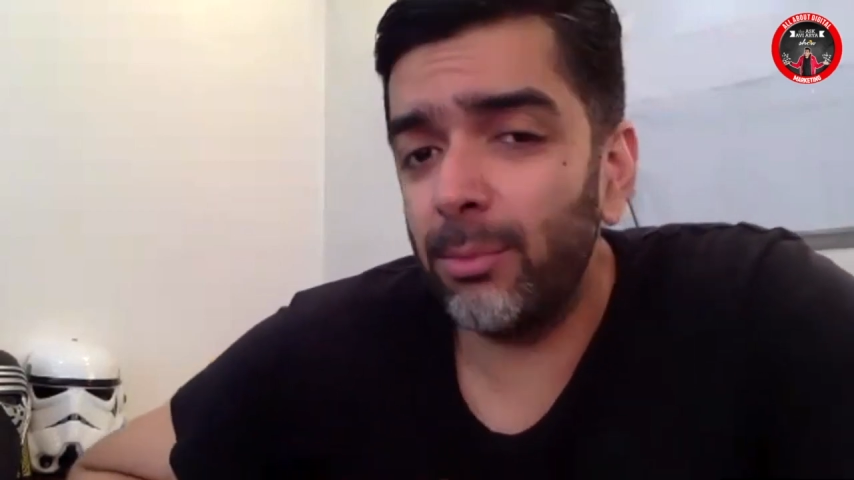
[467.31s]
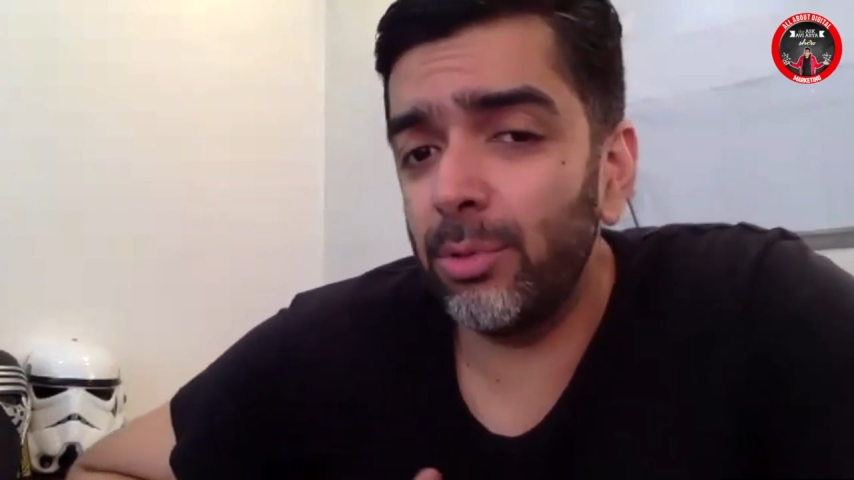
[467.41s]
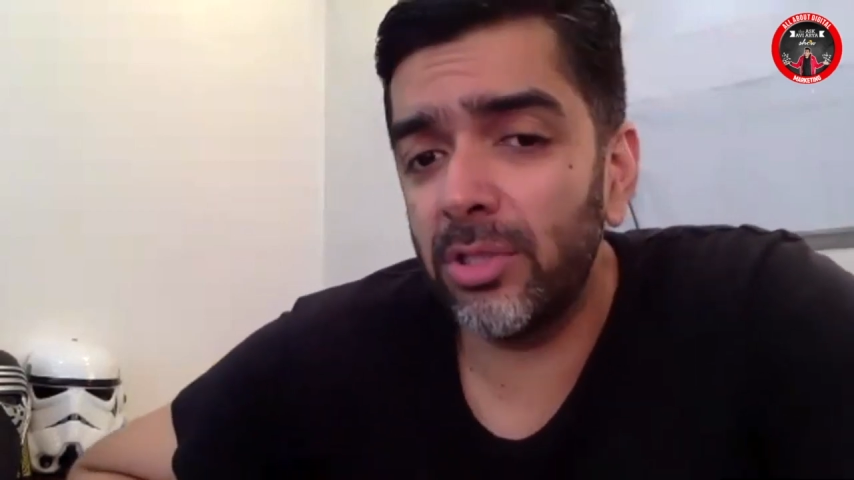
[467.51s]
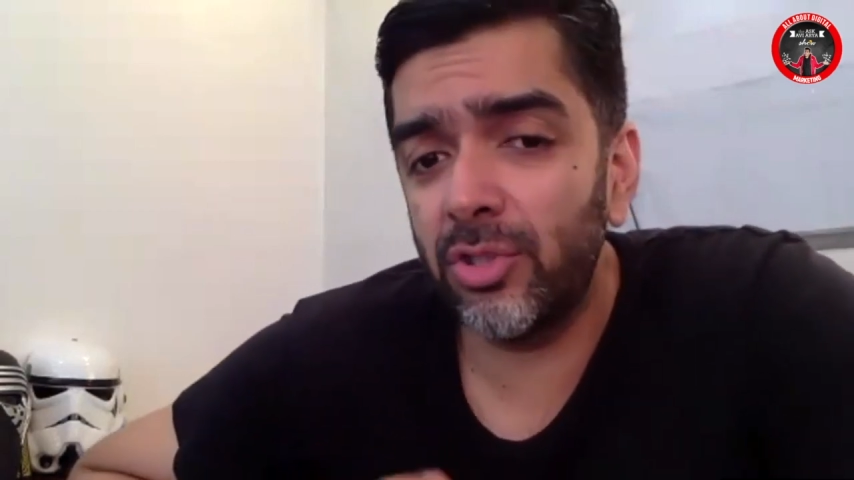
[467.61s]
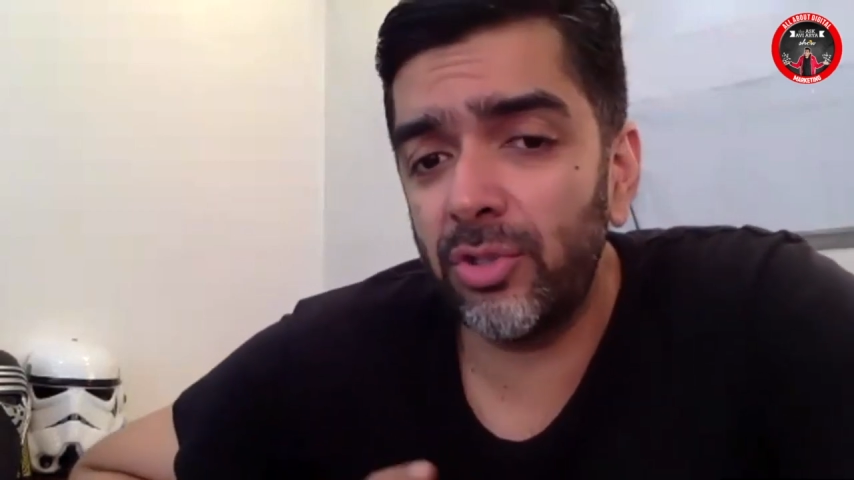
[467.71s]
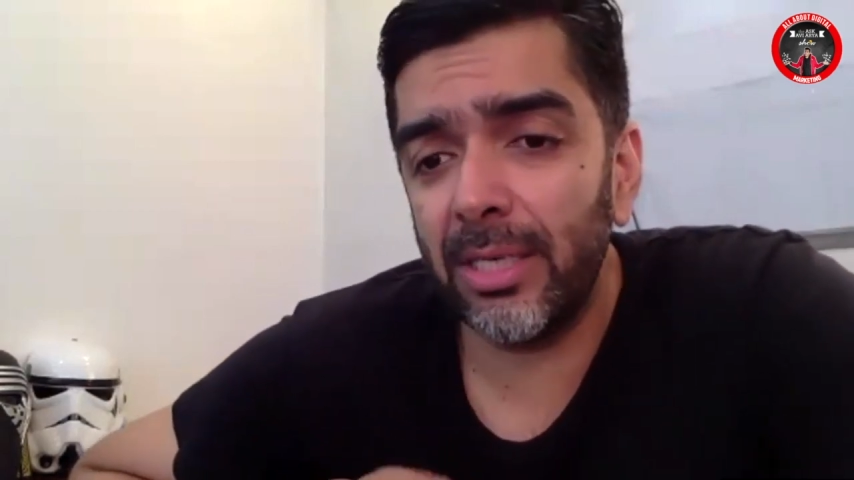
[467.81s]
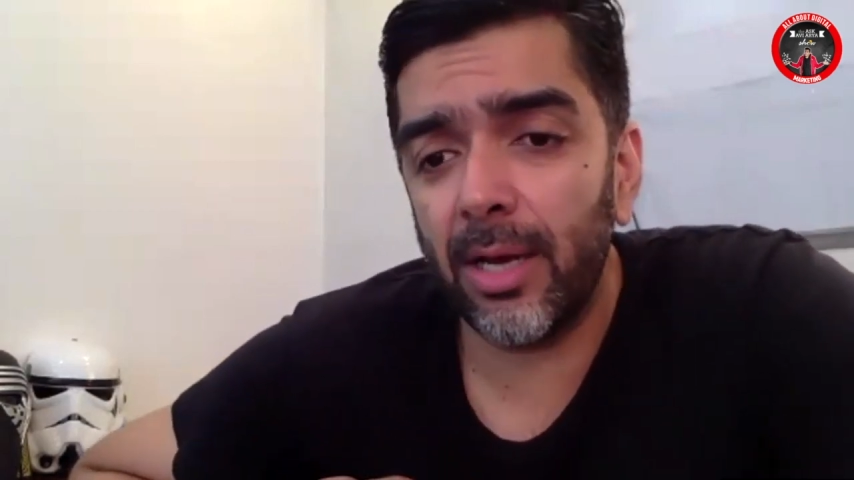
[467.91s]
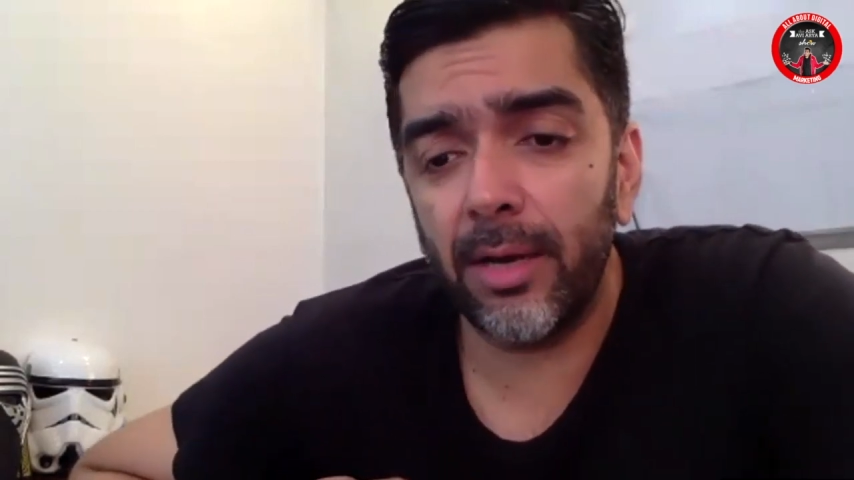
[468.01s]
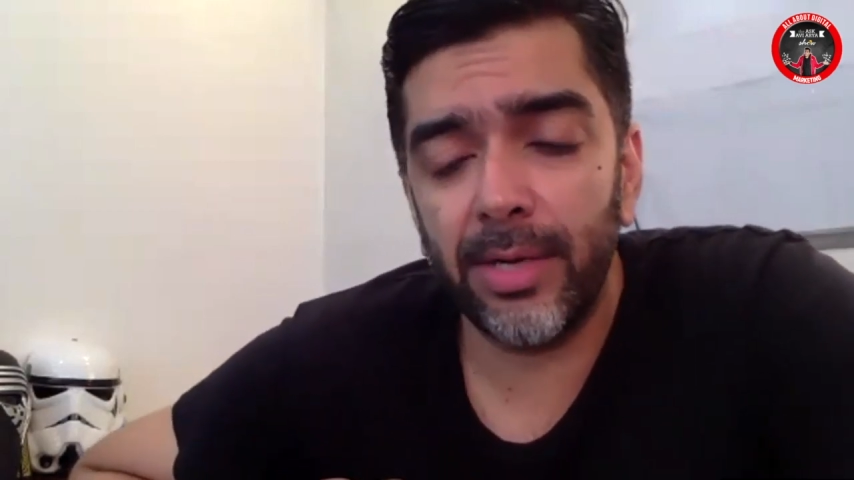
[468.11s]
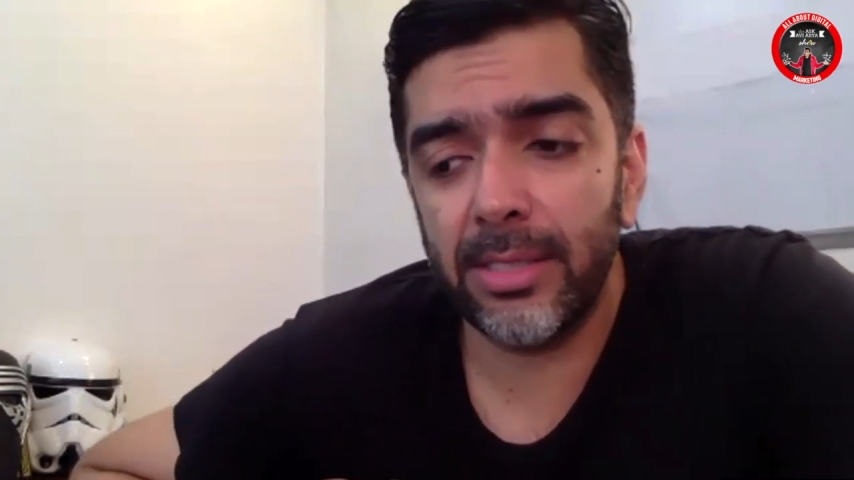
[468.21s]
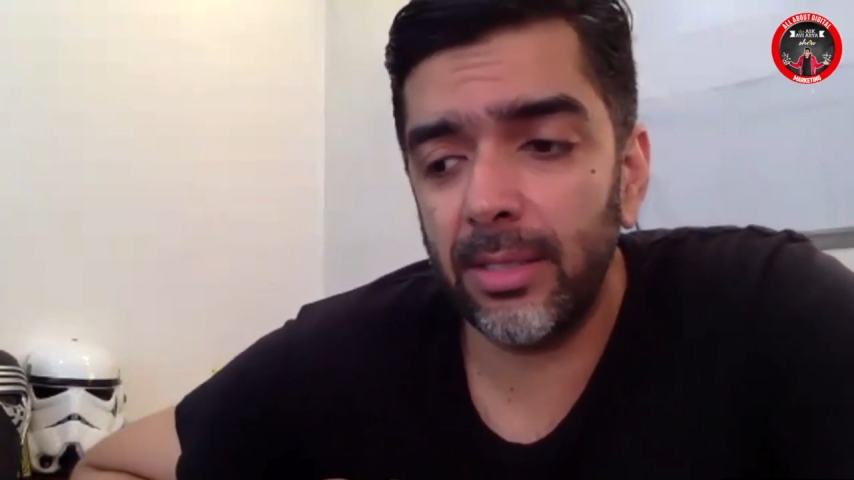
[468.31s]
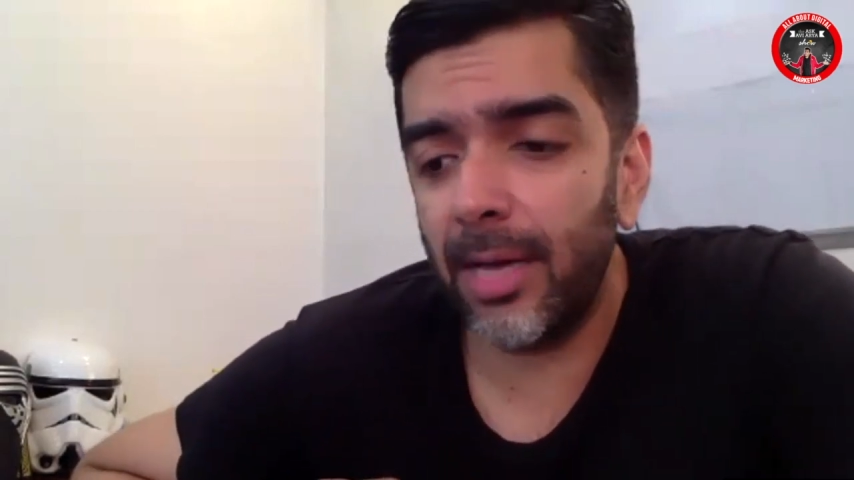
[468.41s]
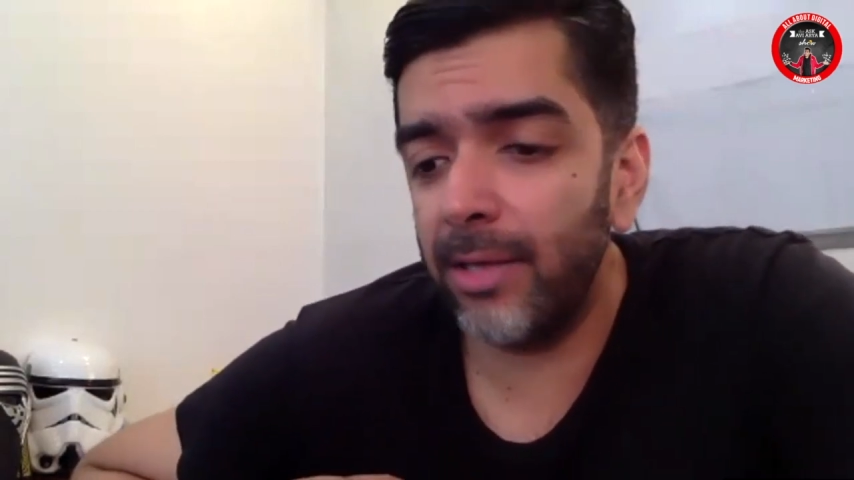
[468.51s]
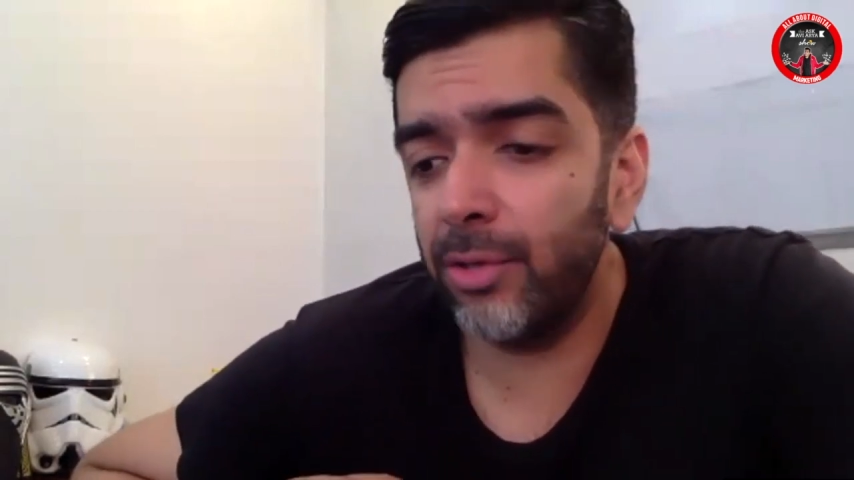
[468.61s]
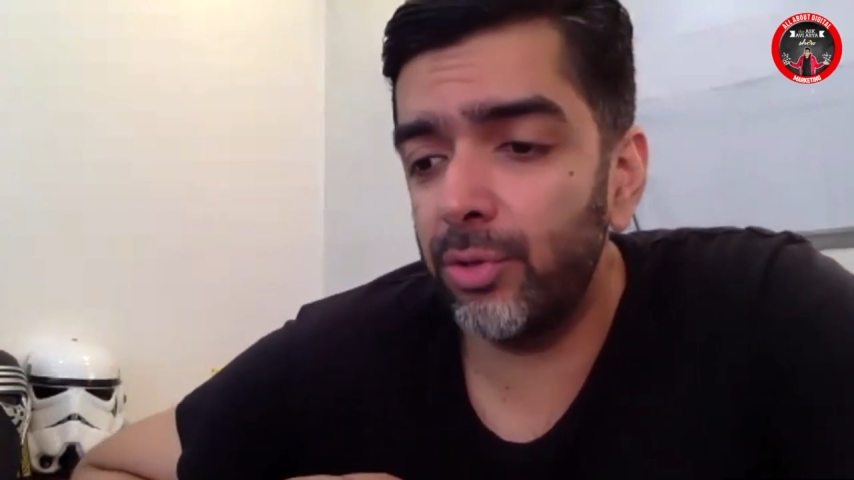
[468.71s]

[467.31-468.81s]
I was a streetcar racer.